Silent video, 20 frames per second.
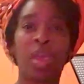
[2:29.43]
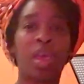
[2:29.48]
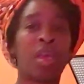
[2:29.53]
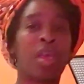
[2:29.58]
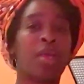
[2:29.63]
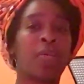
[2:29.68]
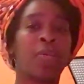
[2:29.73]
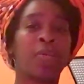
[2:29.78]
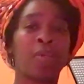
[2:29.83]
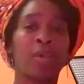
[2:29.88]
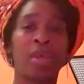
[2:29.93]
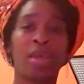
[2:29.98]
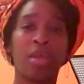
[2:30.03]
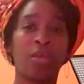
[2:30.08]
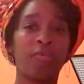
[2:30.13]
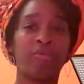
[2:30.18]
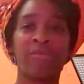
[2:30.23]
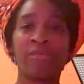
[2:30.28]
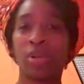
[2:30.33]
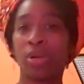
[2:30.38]

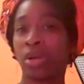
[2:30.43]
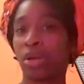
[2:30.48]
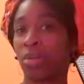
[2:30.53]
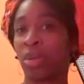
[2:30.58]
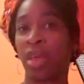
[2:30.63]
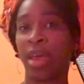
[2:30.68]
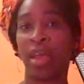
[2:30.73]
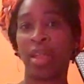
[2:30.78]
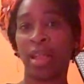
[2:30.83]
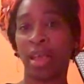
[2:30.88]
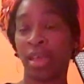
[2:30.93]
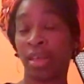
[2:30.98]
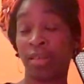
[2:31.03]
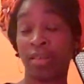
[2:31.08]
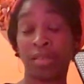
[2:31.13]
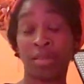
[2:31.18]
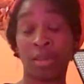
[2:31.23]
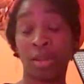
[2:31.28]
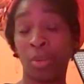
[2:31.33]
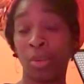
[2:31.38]
In Florida, we had
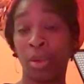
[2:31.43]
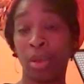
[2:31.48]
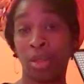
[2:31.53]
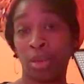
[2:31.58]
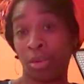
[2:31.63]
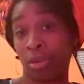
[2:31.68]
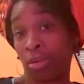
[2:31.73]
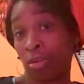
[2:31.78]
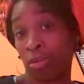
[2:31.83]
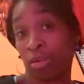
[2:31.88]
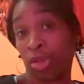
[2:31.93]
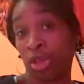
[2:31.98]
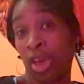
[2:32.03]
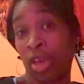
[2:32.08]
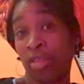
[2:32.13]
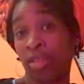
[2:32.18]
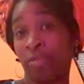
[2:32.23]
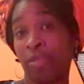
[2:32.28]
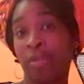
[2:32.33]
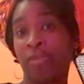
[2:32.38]
excellent weather,
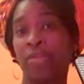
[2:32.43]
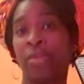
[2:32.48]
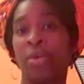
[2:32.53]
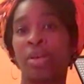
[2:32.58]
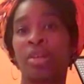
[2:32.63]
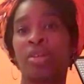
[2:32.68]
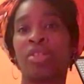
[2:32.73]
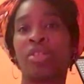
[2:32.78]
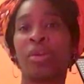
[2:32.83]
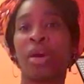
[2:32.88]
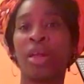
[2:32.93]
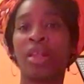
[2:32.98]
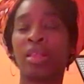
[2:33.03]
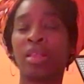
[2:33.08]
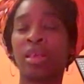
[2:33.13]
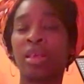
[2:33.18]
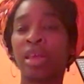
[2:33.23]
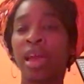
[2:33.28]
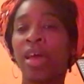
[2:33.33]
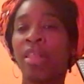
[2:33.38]
Jacksonville, Florida. So I
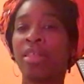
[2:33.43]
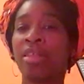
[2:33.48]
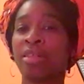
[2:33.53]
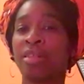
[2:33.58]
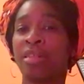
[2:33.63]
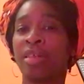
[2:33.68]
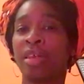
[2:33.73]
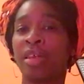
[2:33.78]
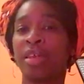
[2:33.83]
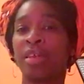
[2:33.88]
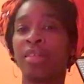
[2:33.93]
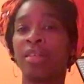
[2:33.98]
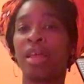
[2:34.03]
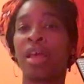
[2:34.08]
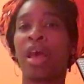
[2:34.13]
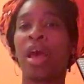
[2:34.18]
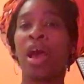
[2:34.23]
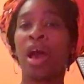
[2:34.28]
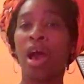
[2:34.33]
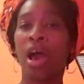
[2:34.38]
took out the seeds.
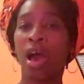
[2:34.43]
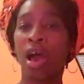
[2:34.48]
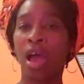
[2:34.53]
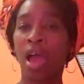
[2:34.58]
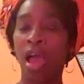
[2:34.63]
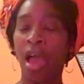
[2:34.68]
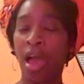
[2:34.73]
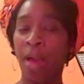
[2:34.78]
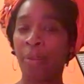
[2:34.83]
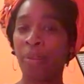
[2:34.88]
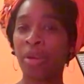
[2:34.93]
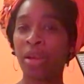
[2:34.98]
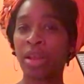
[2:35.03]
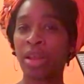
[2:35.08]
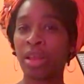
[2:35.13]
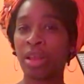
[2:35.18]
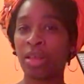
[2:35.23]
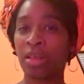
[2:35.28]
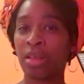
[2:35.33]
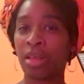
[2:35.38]
I put
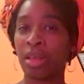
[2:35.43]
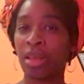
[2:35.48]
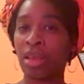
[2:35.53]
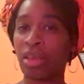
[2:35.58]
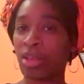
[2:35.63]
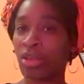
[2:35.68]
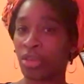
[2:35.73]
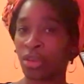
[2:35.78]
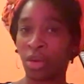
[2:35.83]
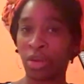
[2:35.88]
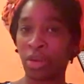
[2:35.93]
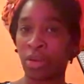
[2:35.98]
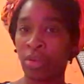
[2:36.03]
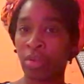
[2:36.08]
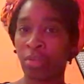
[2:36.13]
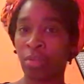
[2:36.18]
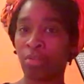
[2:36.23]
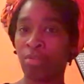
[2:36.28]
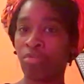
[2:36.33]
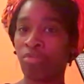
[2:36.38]
it in the dirt,
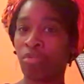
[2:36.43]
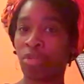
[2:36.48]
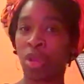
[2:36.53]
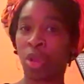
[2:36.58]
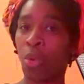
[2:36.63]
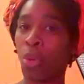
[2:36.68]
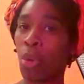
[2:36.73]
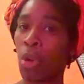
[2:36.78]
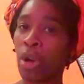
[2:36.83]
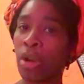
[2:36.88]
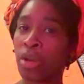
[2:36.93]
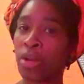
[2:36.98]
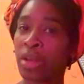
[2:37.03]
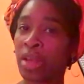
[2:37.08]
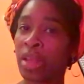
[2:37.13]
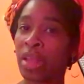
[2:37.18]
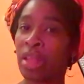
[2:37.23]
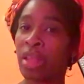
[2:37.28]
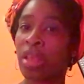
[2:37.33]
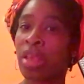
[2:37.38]
watered
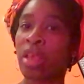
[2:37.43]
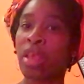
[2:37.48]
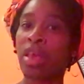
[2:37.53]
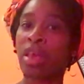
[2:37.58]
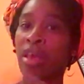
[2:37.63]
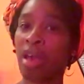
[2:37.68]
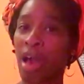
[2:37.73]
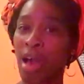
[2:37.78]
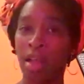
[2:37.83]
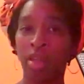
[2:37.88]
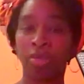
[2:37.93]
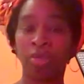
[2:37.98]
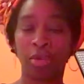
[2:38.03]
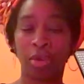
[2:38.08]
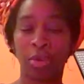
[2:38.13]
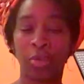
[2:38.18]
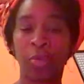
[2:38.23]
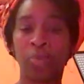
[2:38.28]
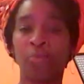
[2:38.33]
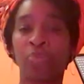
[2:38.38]
it, and cotton grew.